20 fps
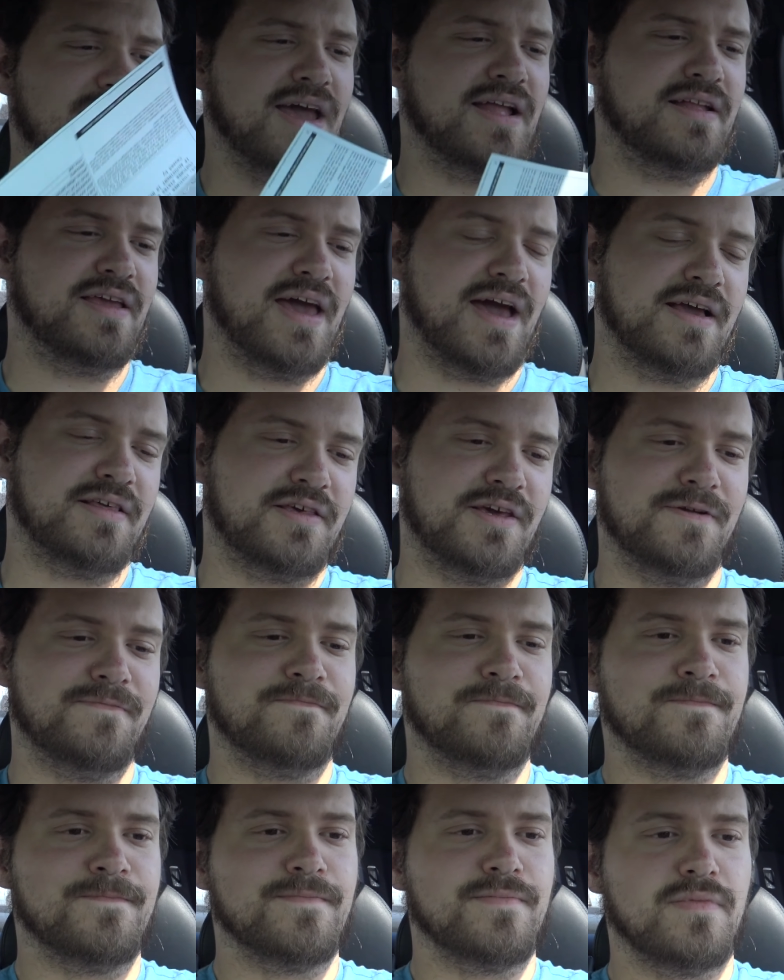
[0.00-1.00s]
head gasket
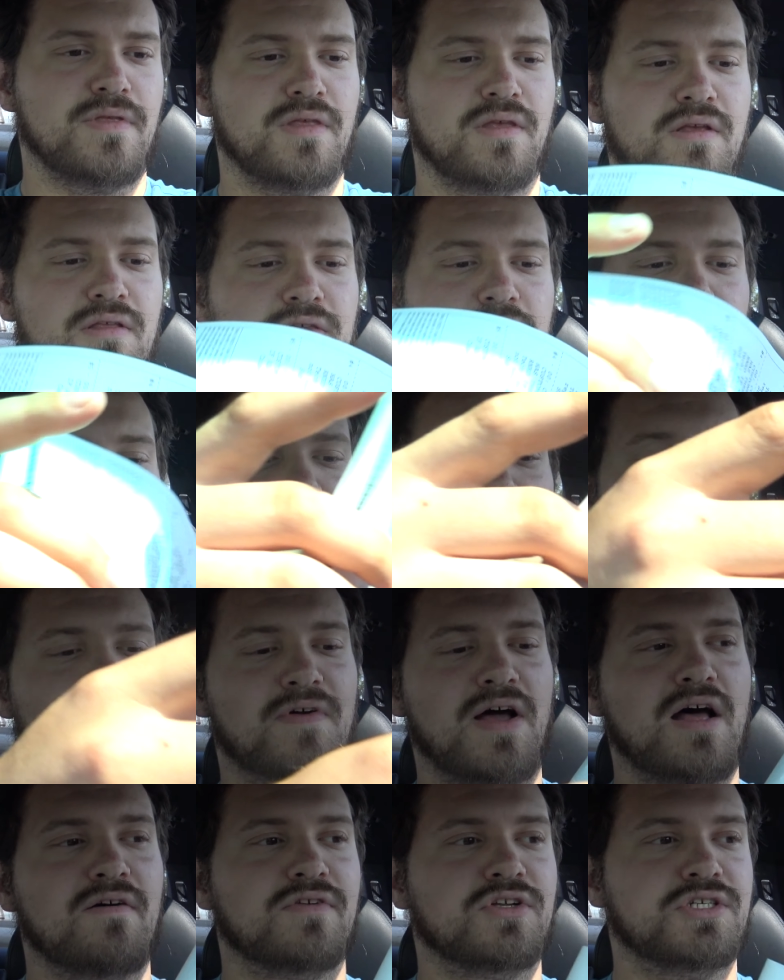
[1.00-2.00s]
to do the
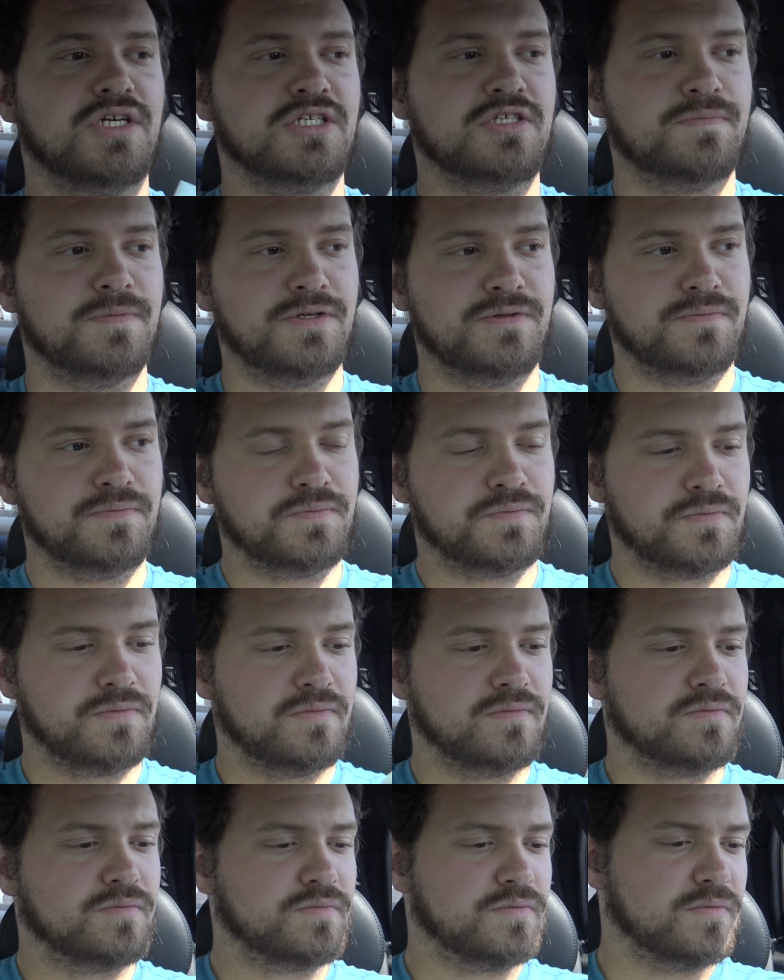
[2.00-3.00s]
valve adjustment.
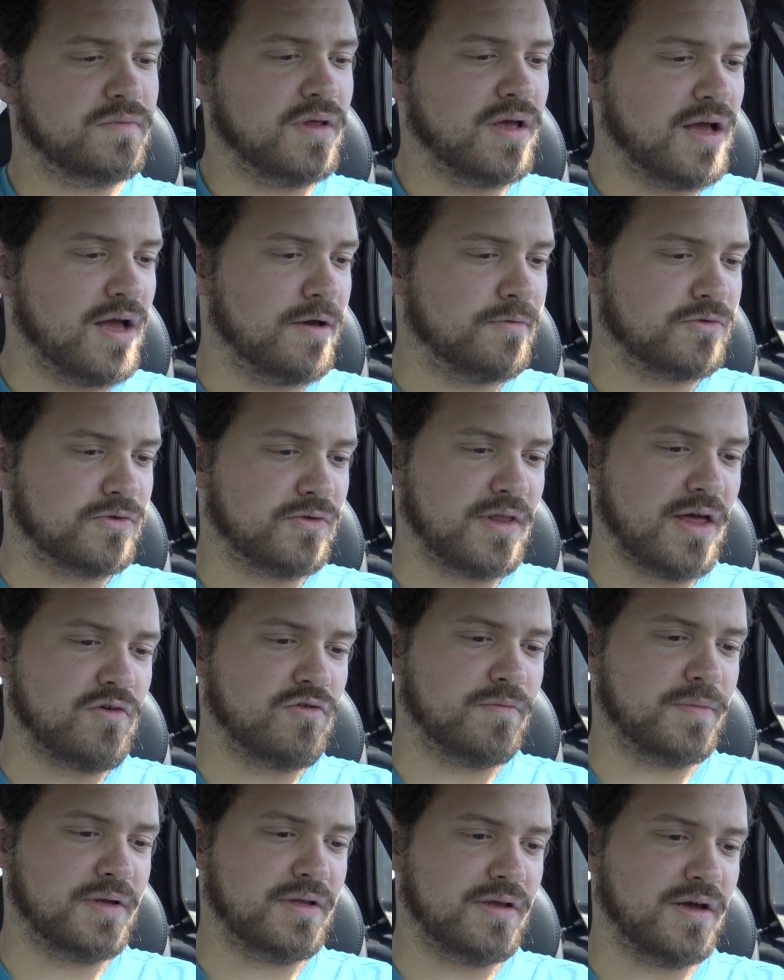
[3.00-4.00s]
So that will
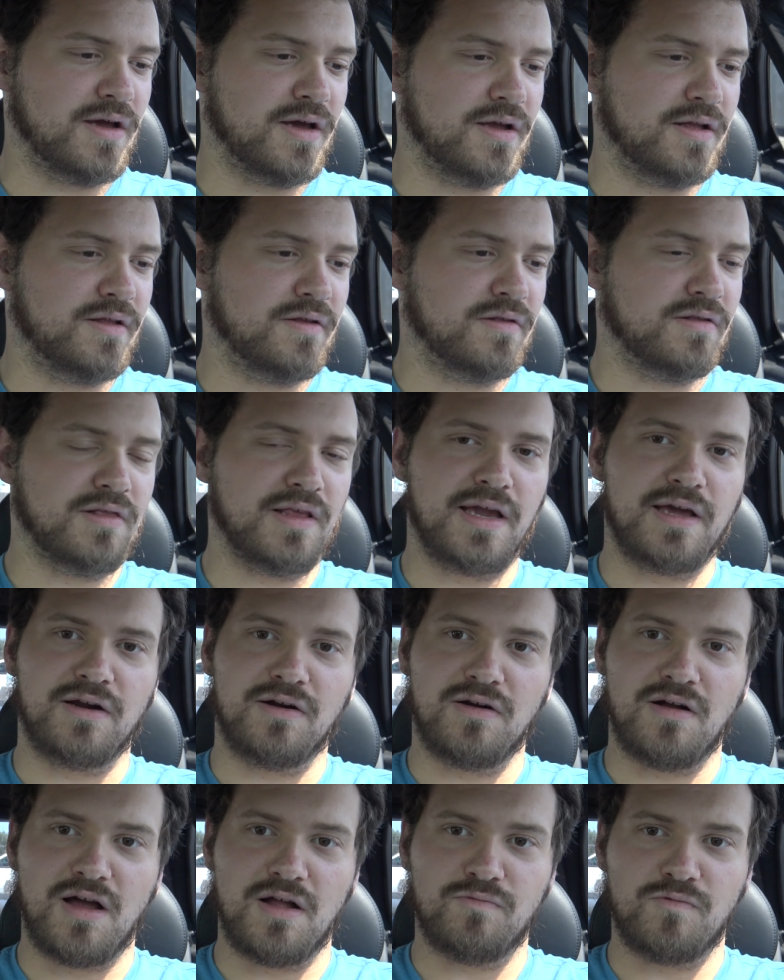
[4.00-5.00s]
be done
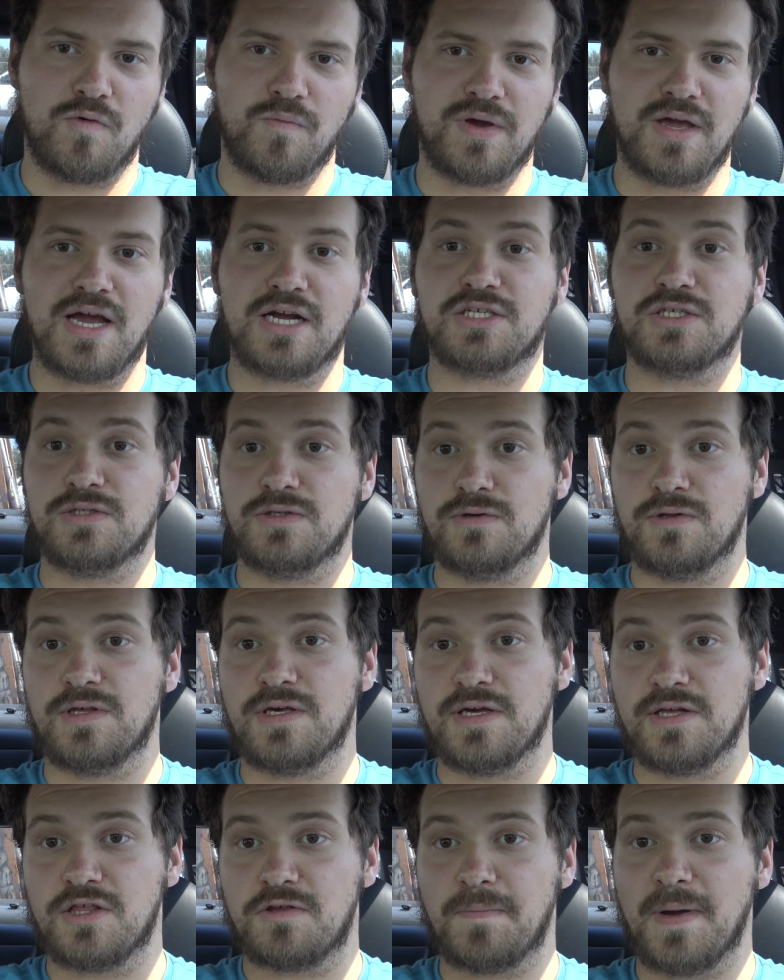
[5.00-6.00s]
later on when we actually do
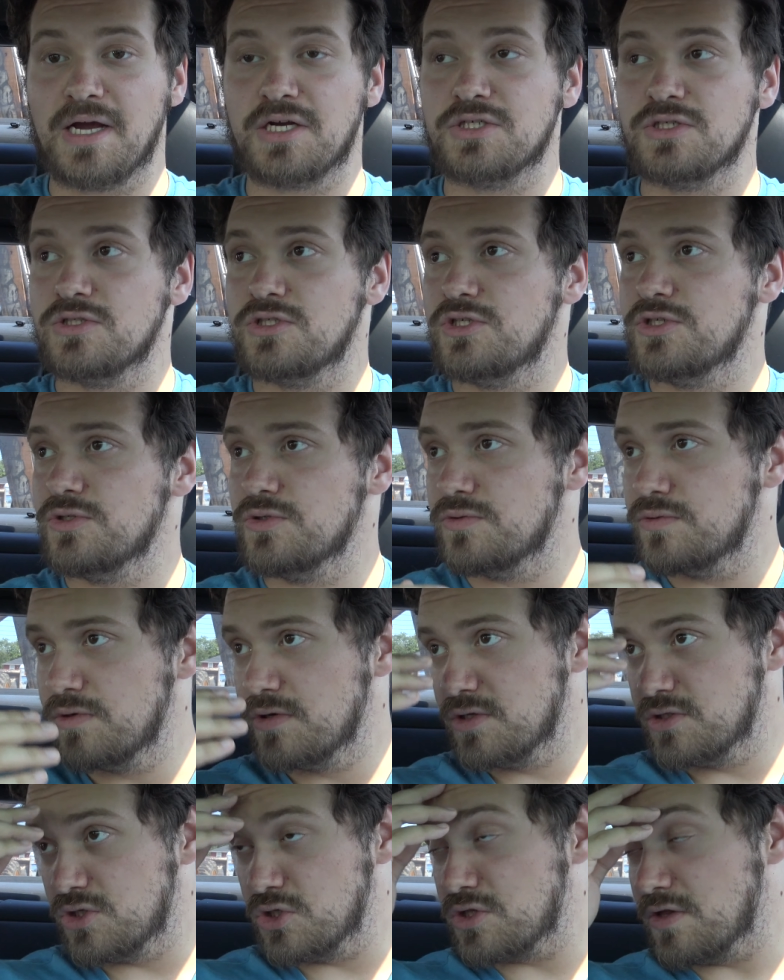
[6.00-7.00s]
the inspection too,
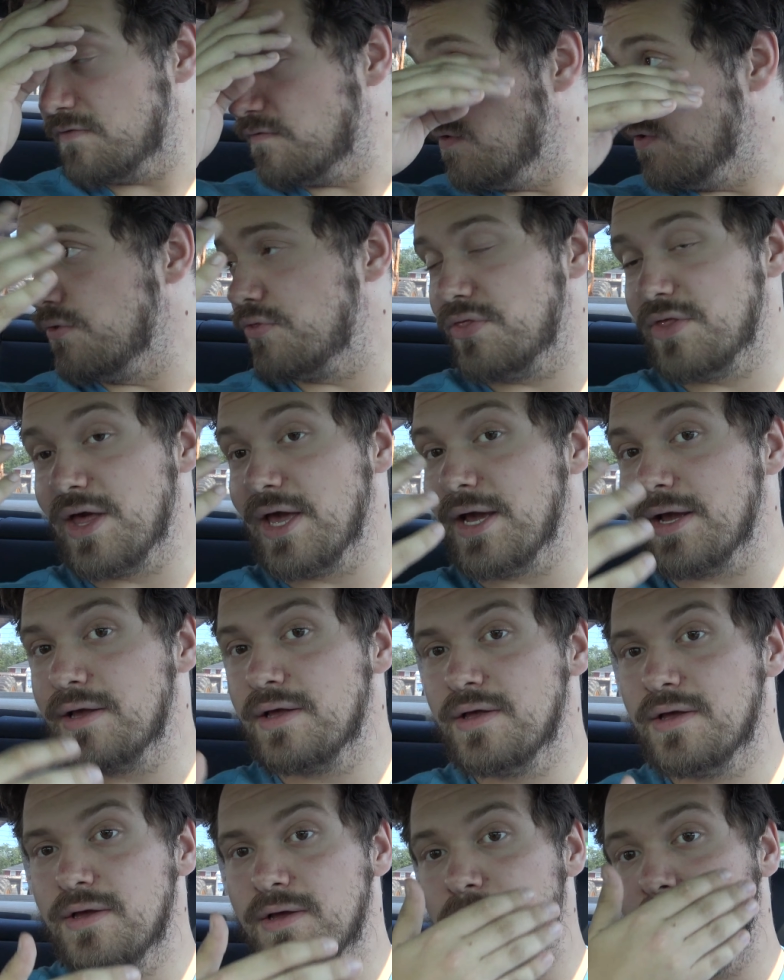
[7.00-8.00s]
just the full thing.
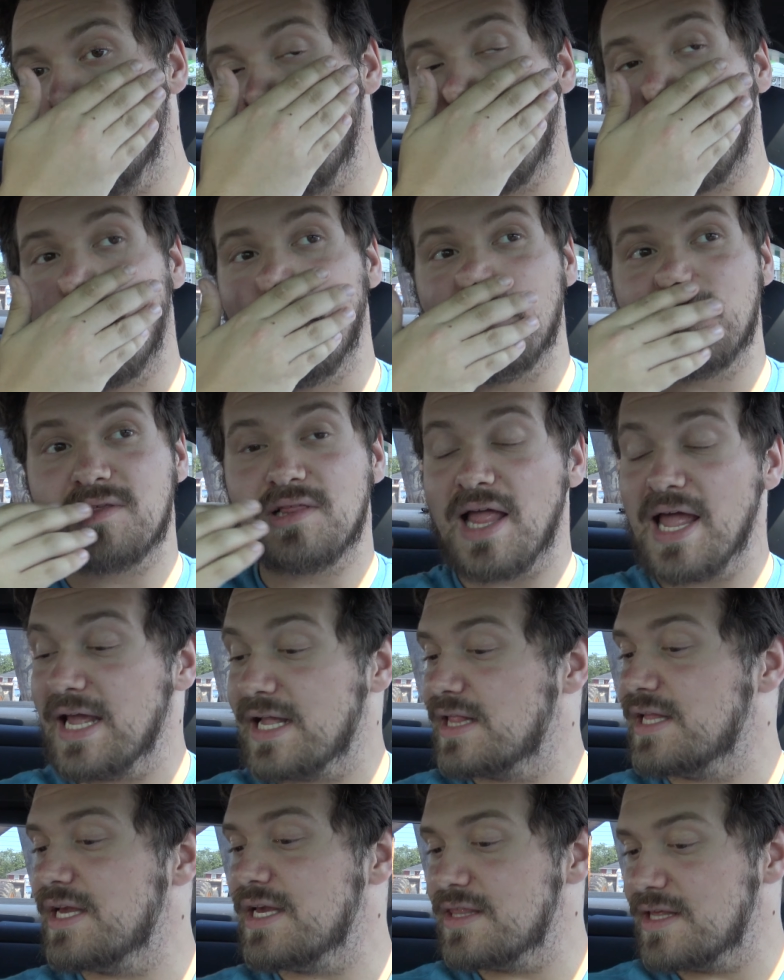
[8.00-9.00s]
It's
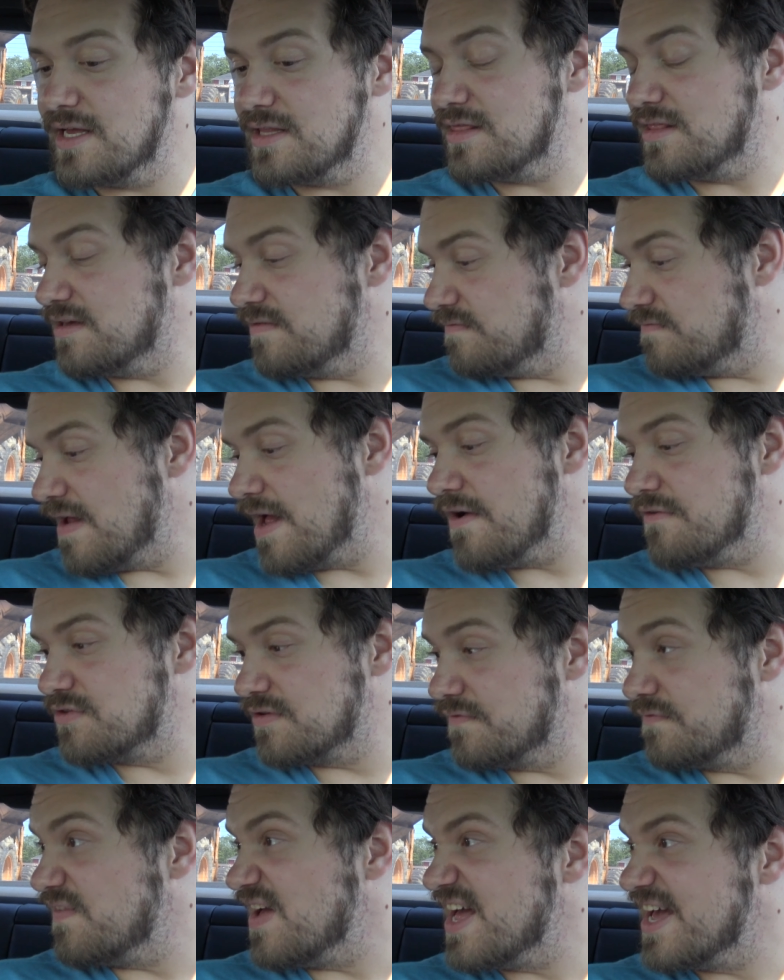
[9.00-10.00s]
likely that the valves are
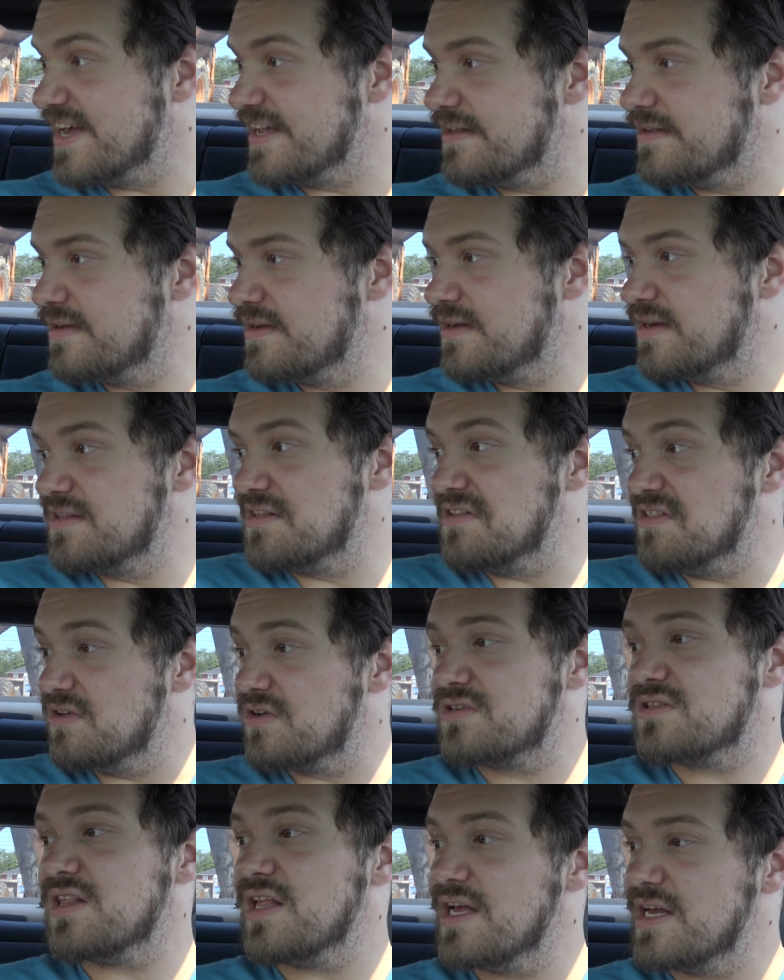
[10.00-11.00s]
fine because it
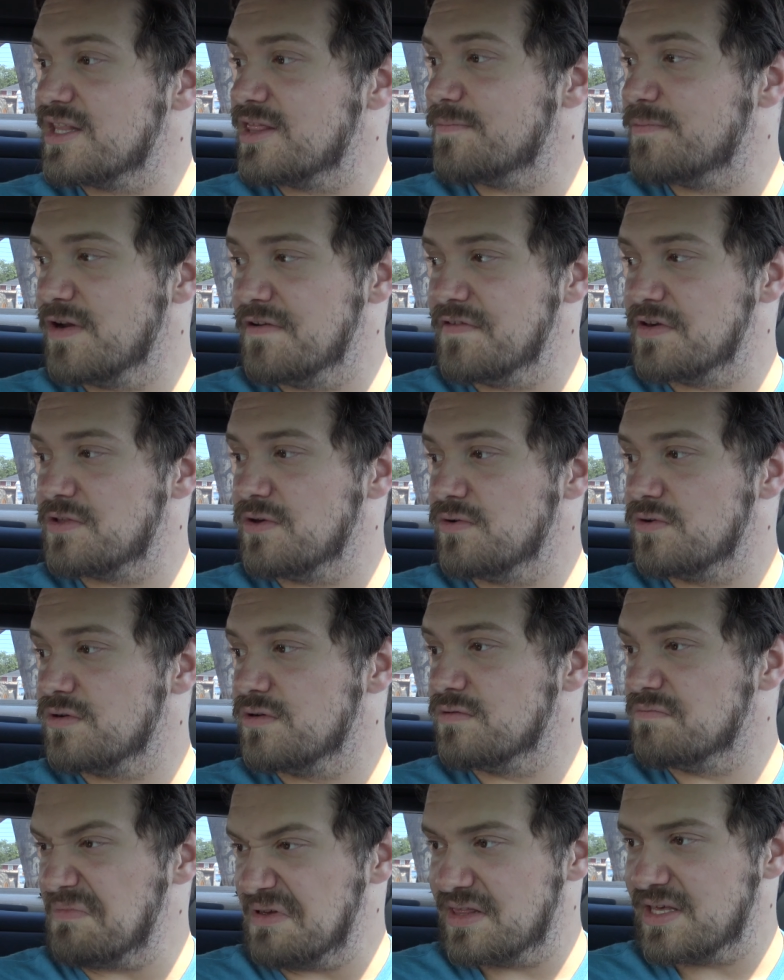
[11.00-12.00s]
looks like the previous
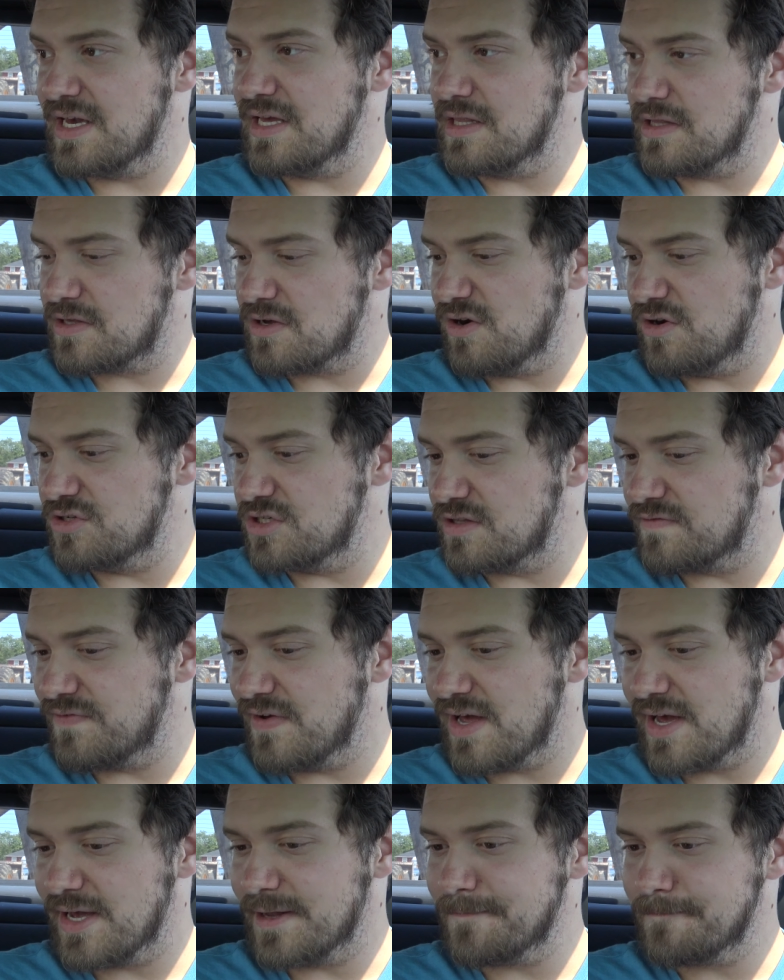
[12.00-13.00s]
owner maintained this car just
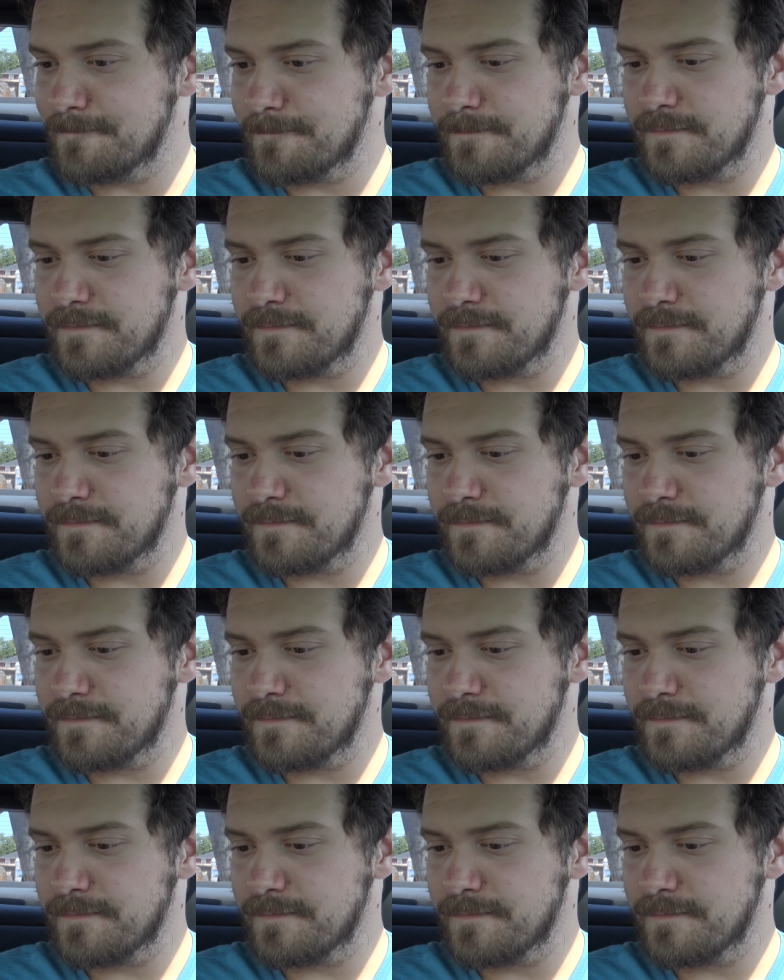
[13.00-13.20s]
fine,